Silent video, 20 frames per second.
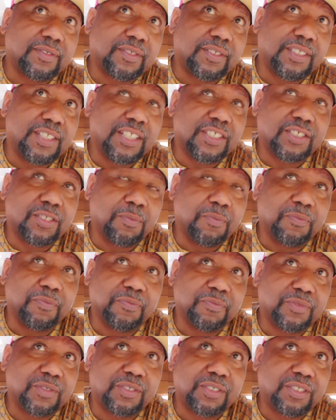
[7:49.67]
said
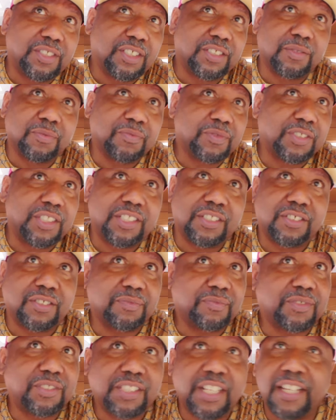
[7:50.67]
some
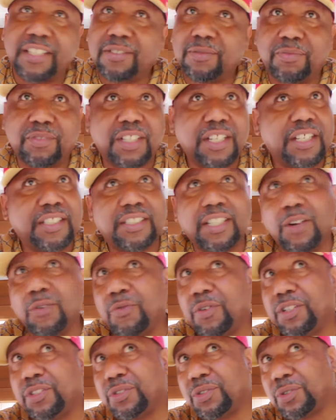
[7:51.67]
things that
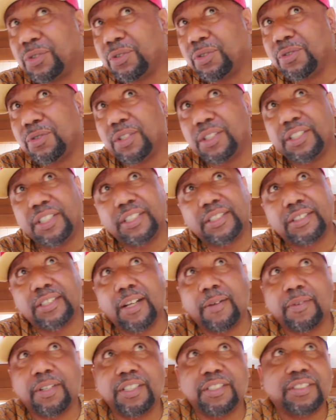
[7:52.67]
weren't true or did
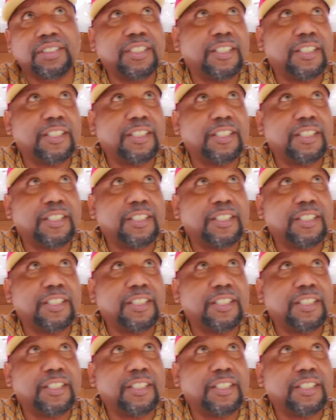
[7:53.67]
something.